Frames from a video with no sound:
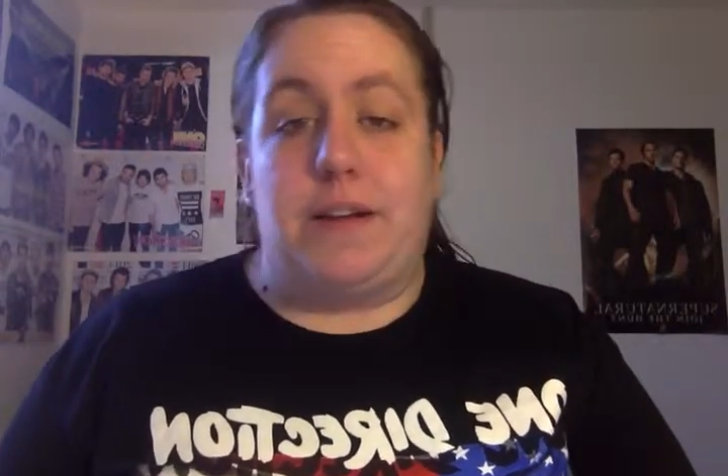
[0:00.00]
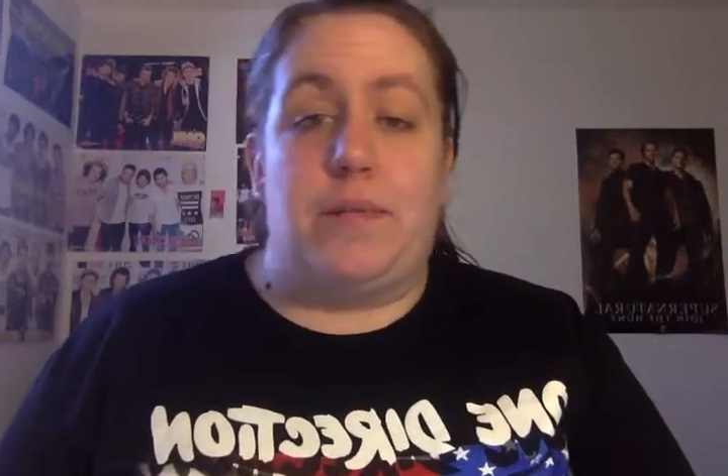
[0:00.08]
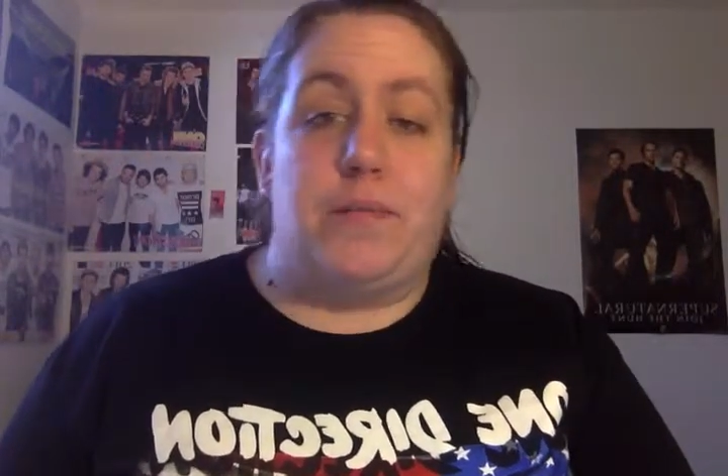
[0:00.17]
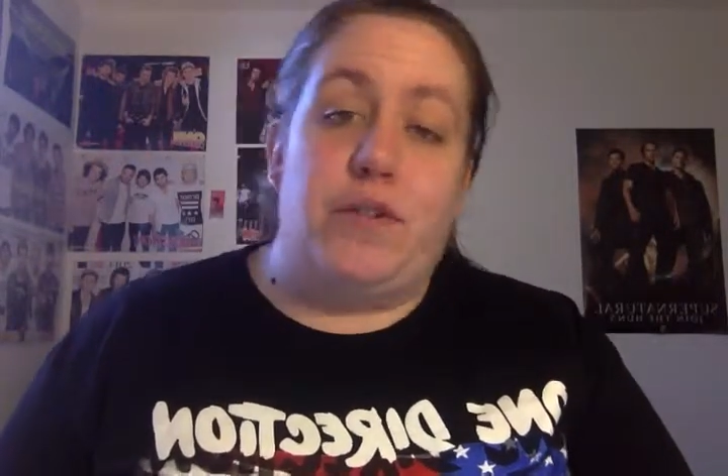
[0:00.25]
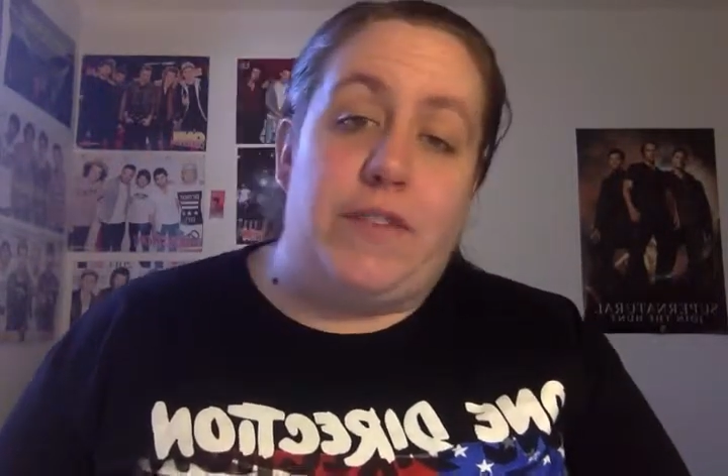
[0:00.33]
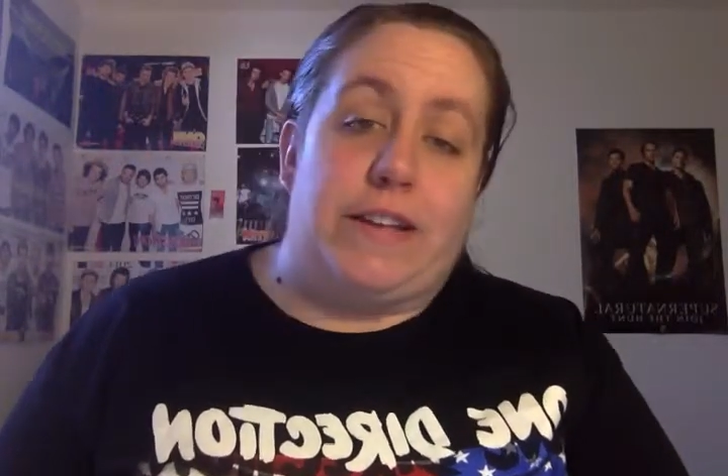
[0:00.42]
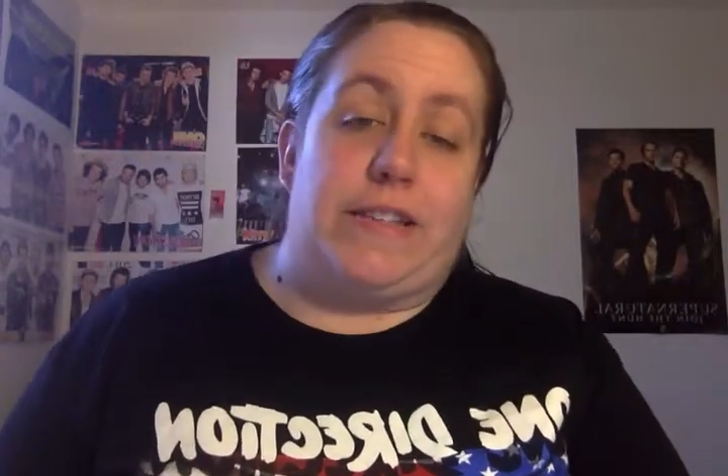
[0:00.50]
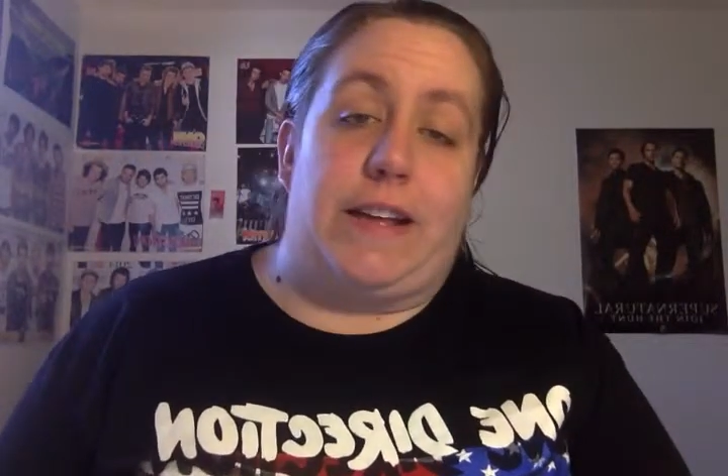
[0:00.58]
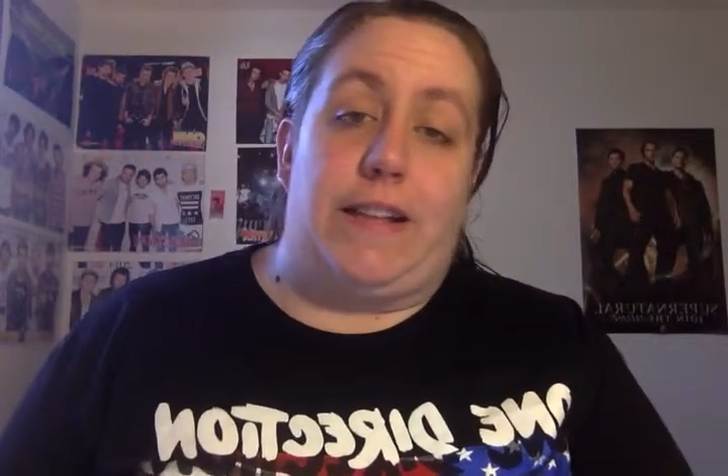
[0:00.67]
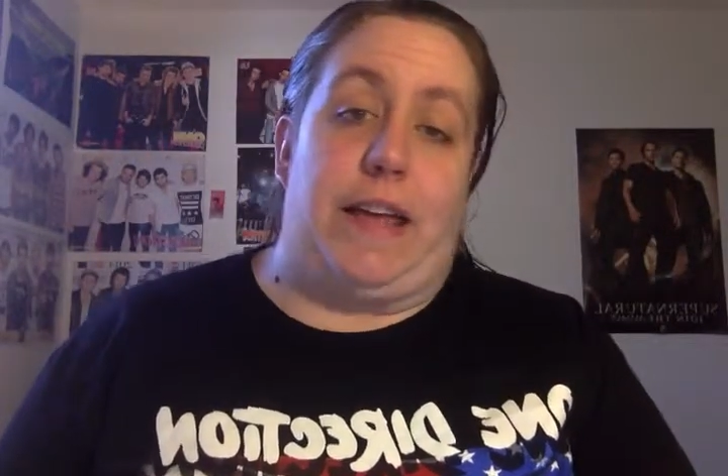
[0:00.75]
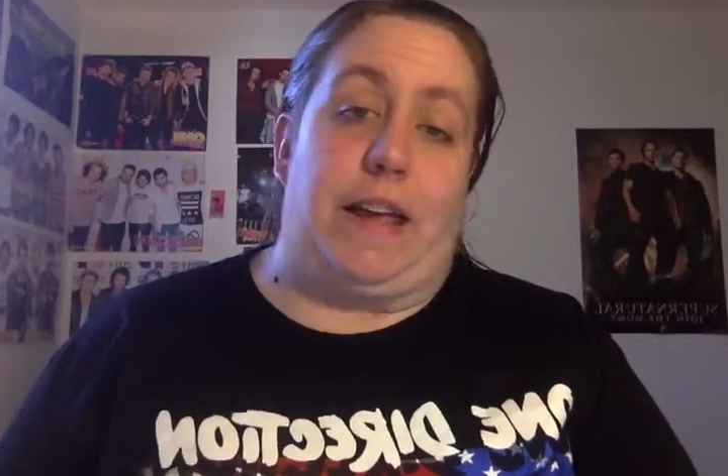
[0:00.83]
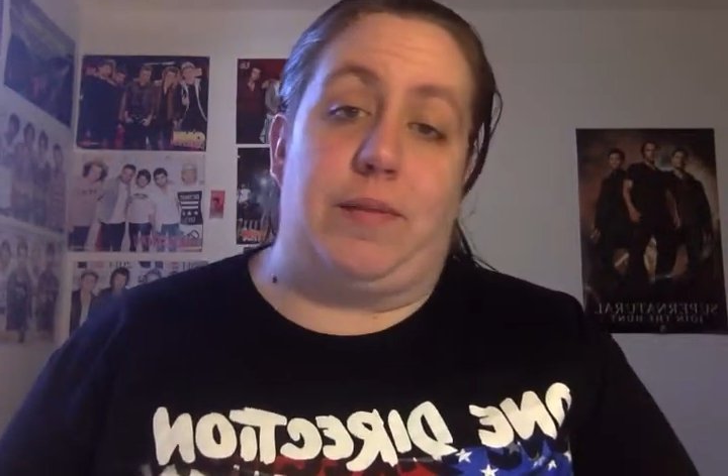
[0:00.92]
movies I
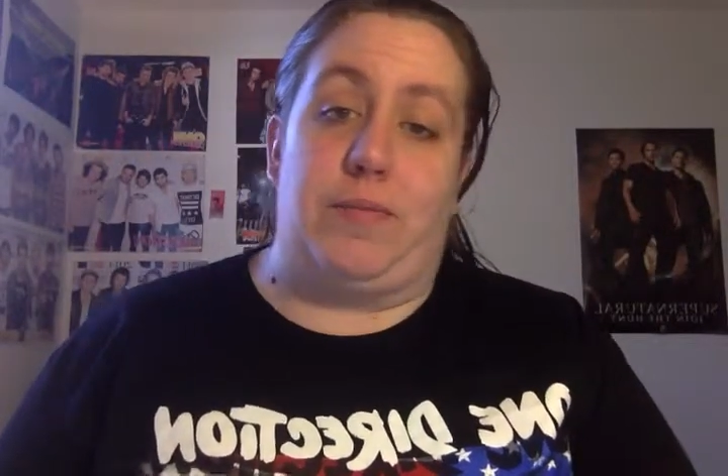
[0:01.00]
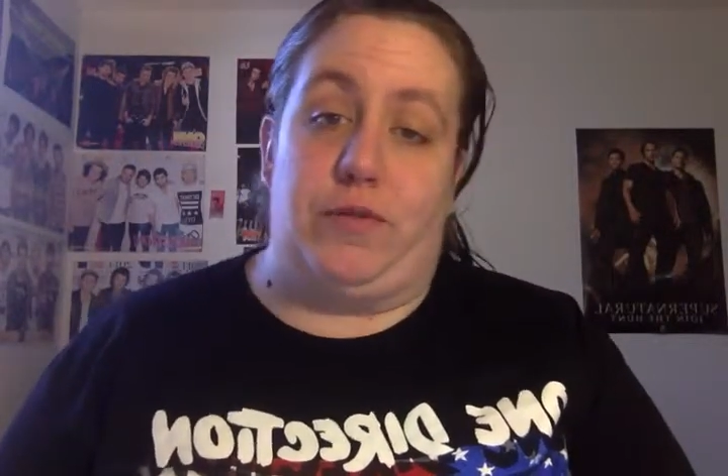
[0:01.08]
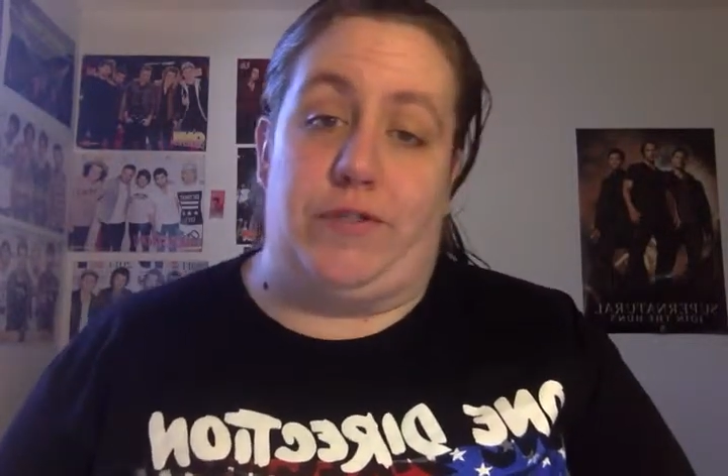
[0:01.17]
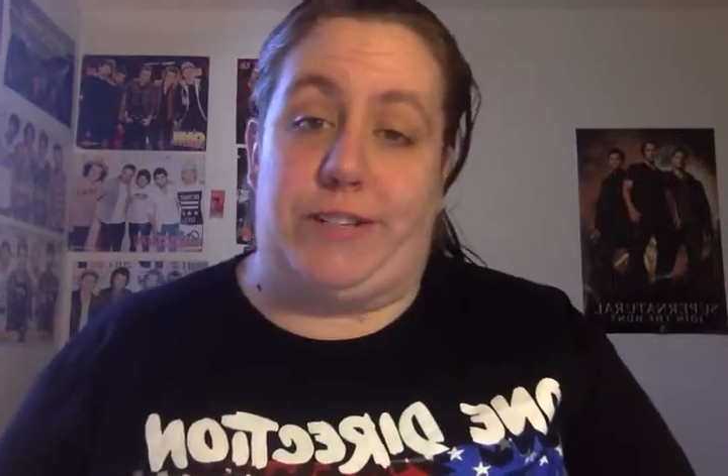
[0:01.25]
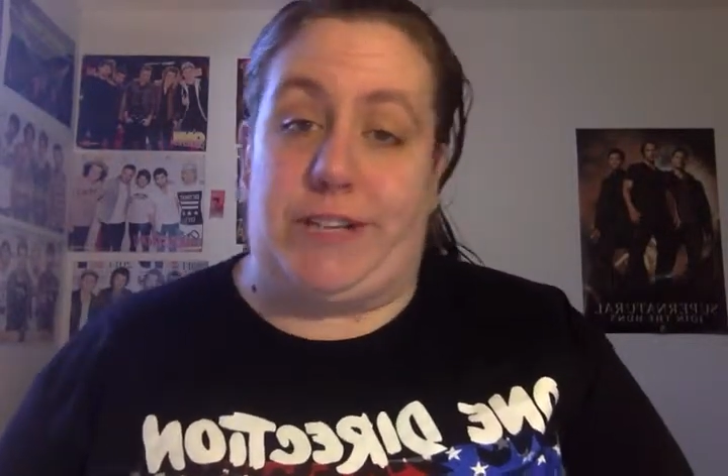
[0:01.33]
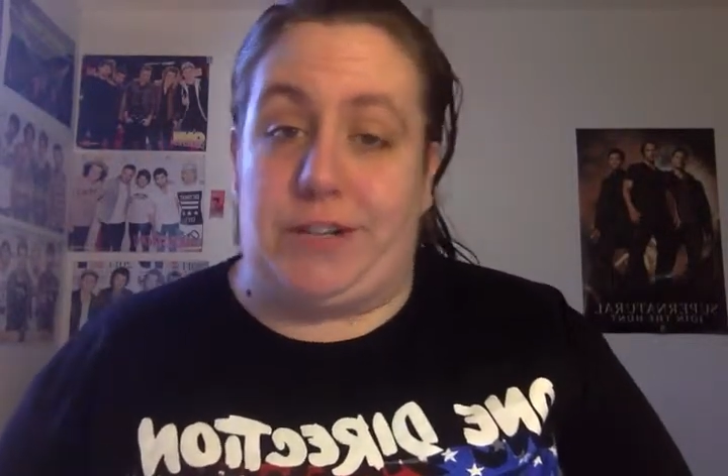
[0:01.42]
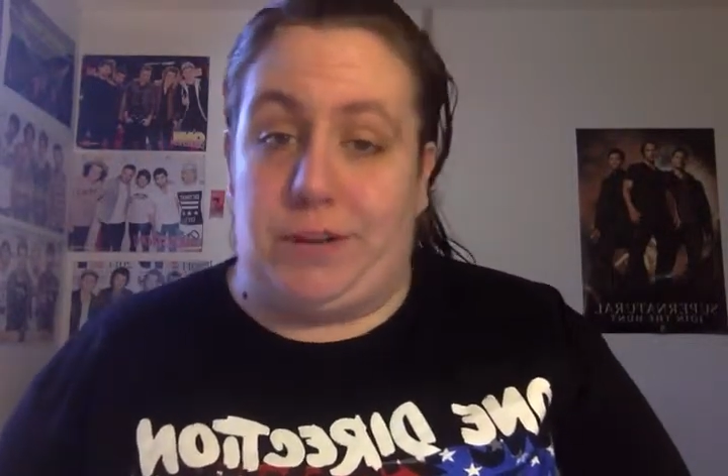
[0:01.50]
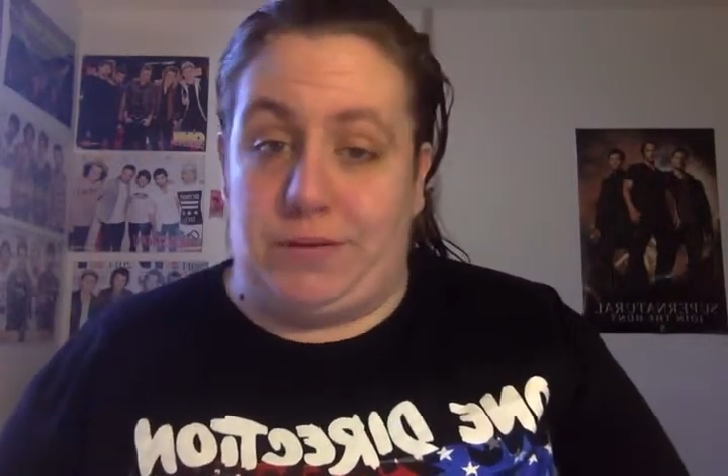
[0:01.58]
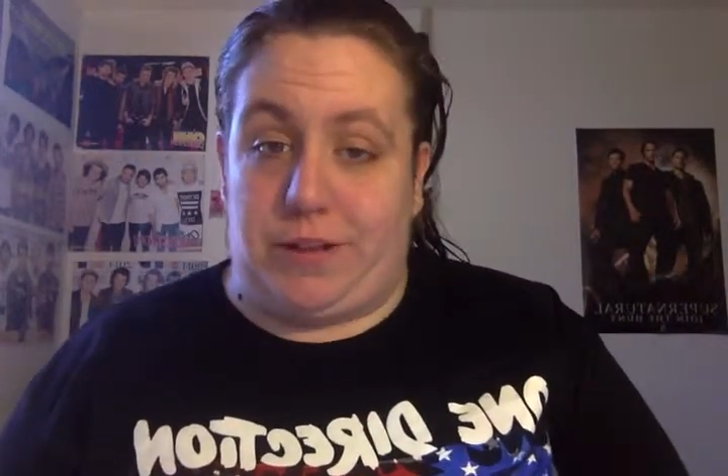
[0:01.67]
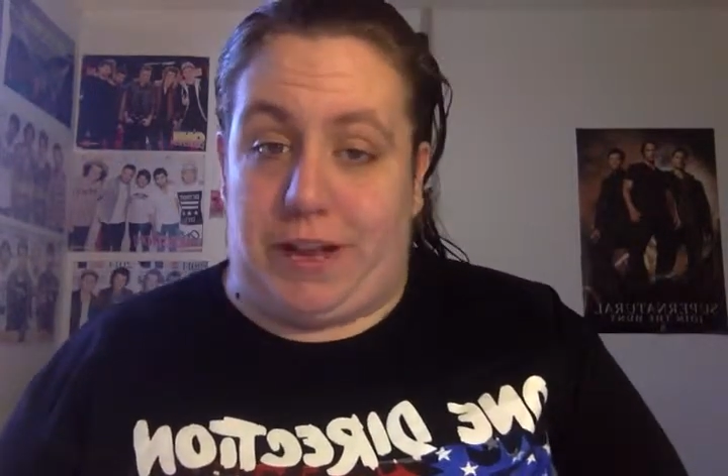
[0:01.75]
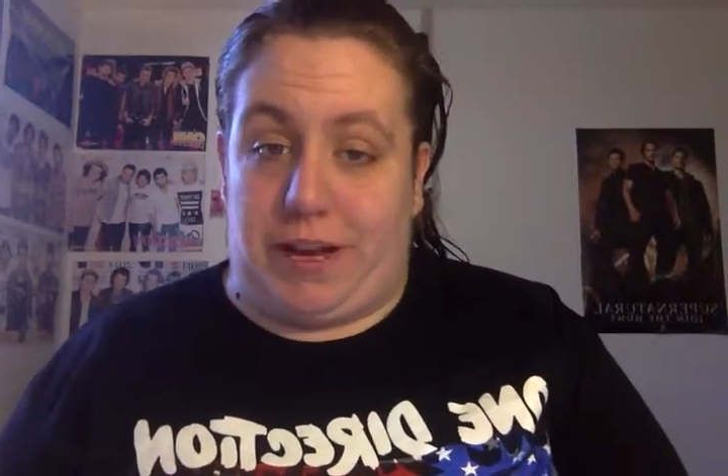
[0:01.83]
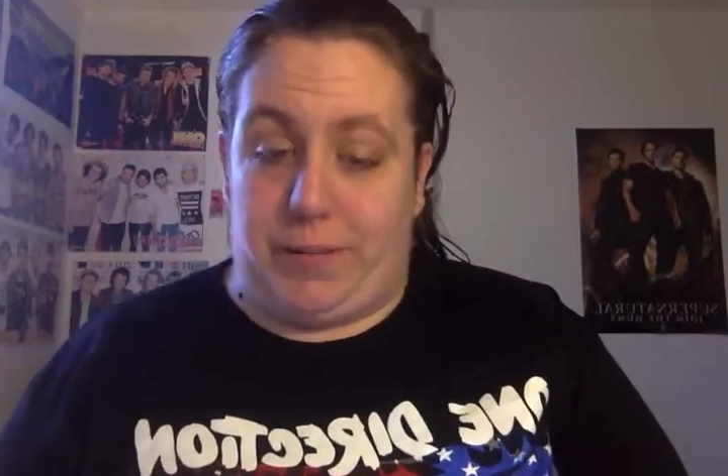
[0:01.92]
like, movies I
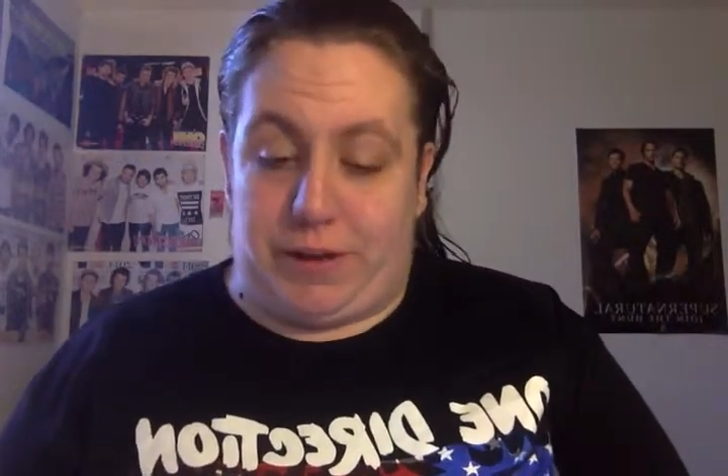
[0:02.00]
don't like,